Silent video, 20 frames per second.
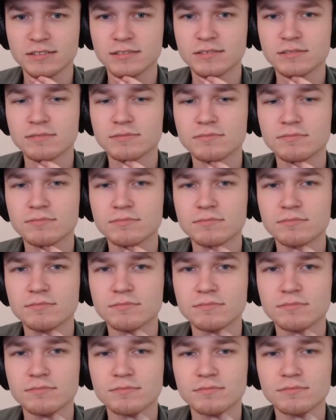
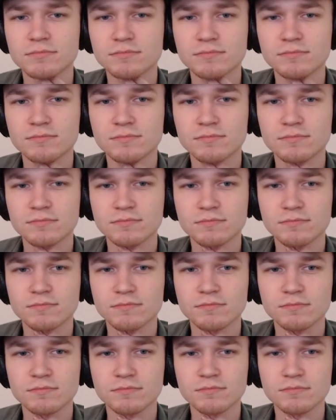
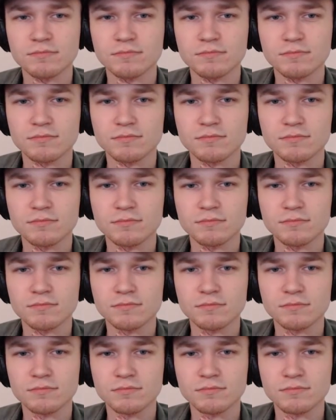
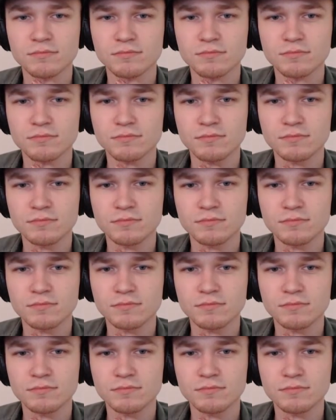(no one is talking)